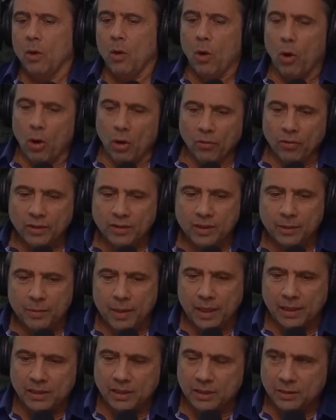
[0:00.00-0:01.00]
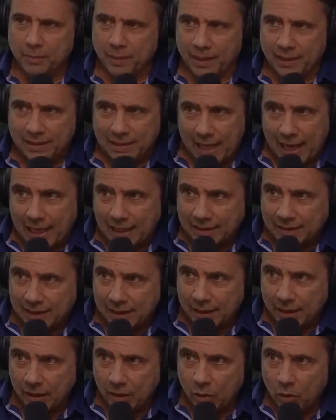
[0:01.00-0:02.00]
All the subconscious mind is
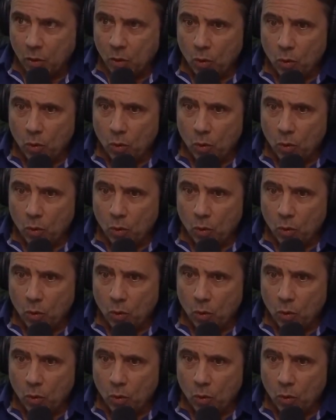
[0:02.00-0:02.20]
asking,